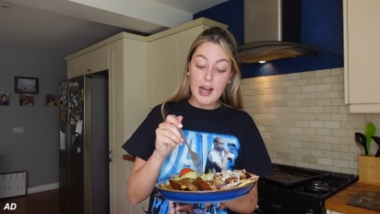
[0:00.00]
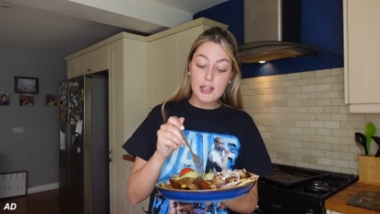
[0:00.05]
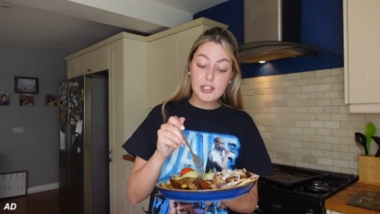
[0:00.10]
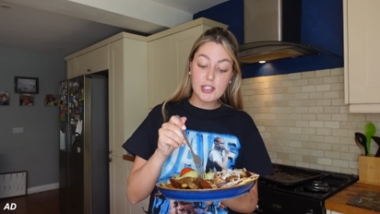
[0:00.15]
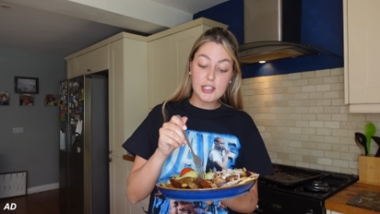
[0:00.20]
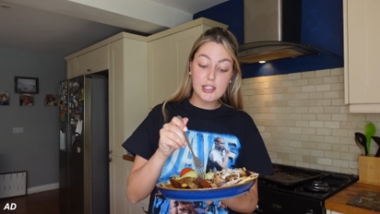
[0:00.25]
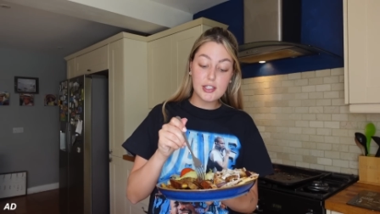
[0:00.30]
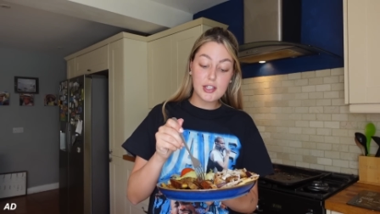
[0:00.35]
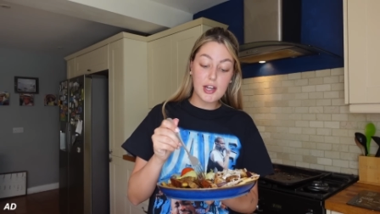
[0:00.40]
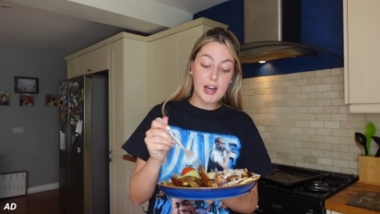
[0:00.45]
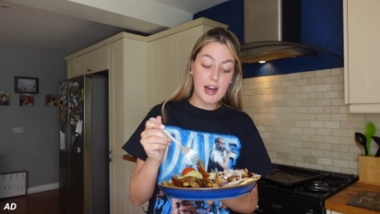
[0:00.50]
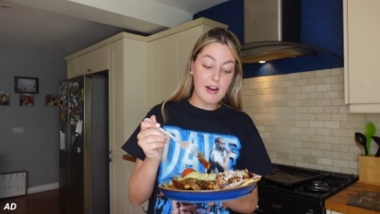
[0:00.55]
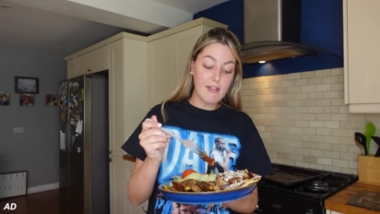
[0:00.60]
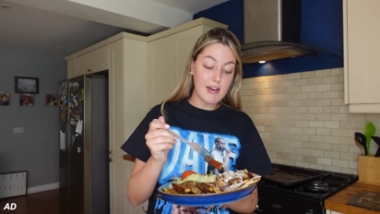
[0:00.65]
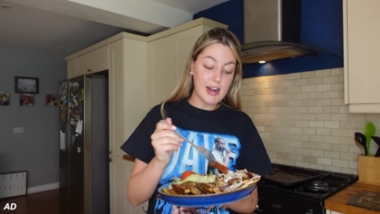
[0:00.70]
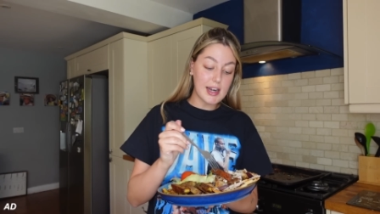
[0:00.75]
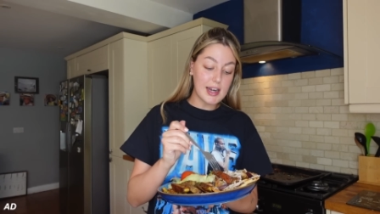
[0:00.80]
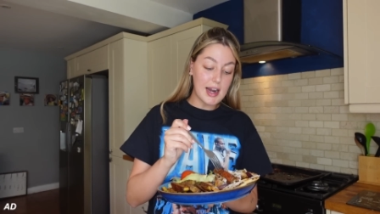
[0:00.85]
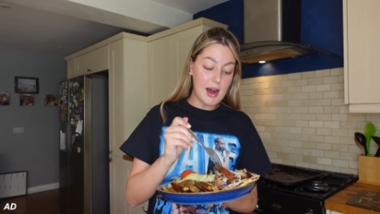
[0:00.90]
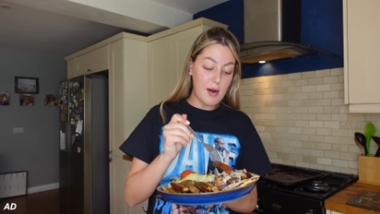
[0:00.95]
actually need to go get
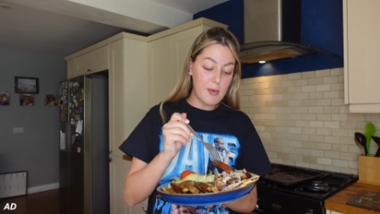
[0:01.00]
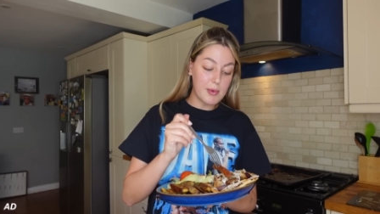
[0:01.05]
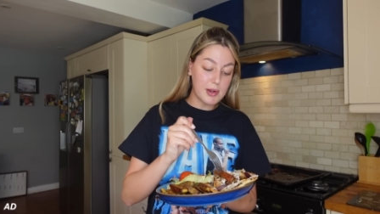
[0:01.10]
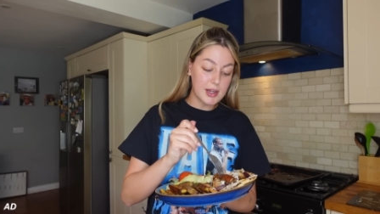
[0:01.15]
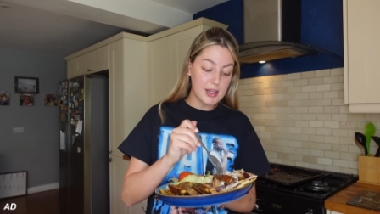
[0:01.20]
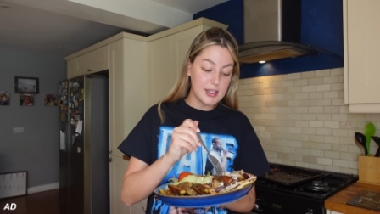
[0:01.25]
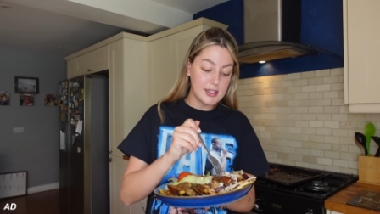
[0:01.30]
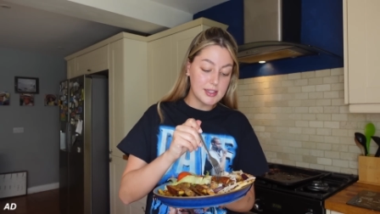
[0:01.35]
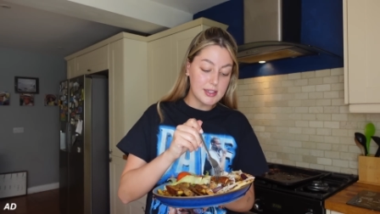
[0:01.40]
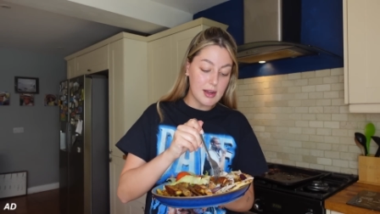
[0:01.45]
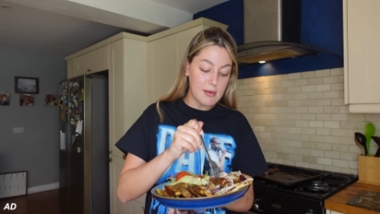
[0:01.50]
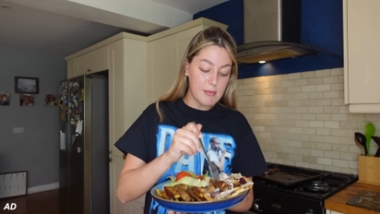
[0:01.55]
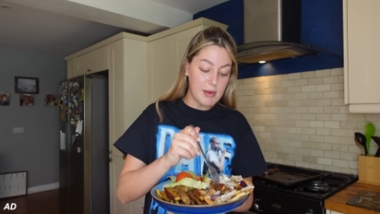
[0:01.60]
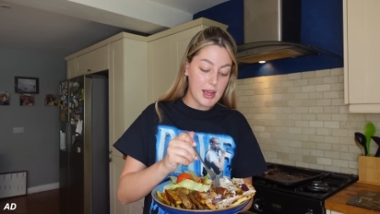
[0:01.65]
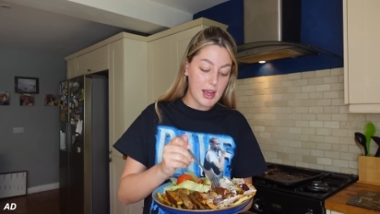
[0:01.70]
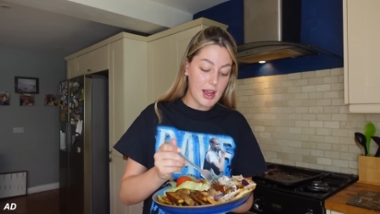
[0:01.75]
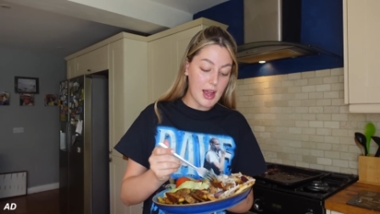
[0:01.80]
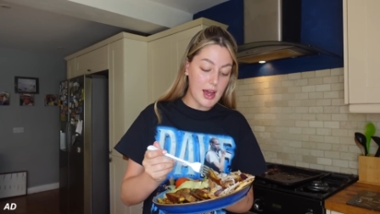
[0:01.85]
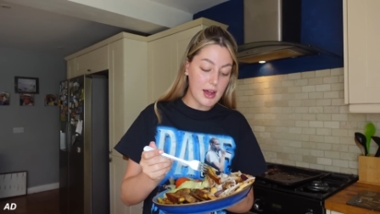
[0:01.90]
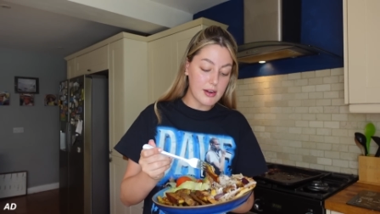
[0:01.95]
ready now because I'm
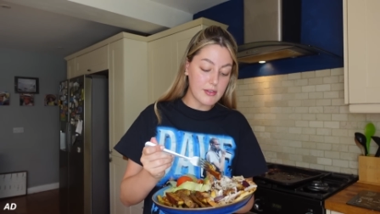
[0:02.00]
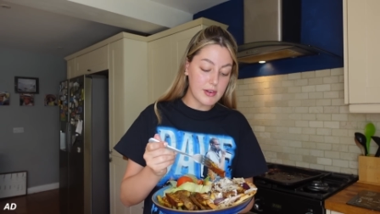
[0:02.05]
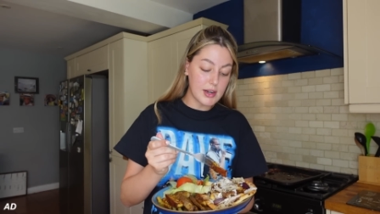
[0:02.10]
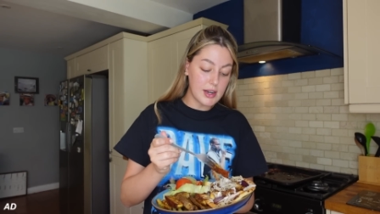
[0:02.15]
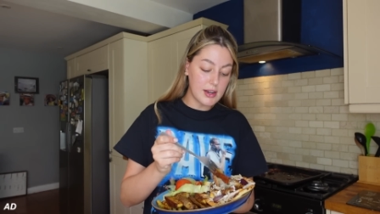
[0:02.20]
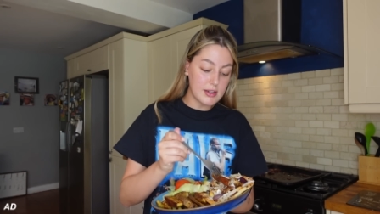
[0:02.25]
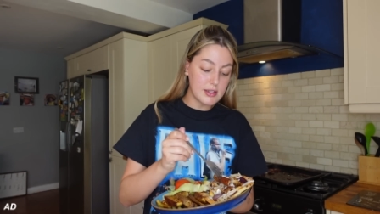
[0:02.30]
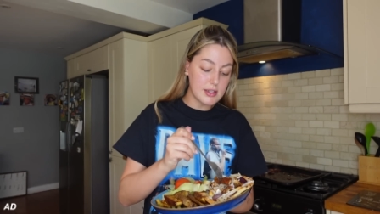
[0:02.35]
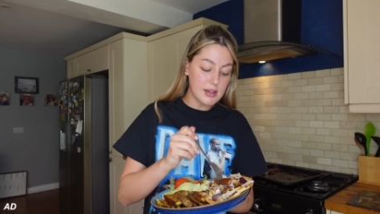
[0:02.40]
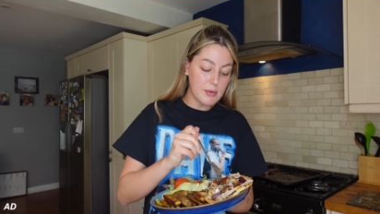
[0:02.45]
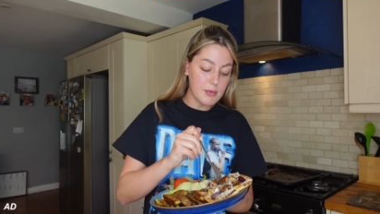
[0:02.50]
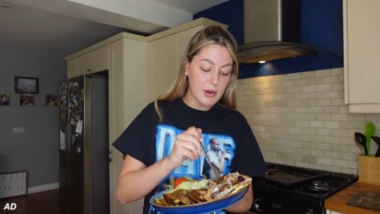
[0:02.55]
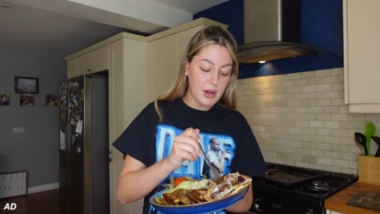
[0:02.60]
meeting Anna in London.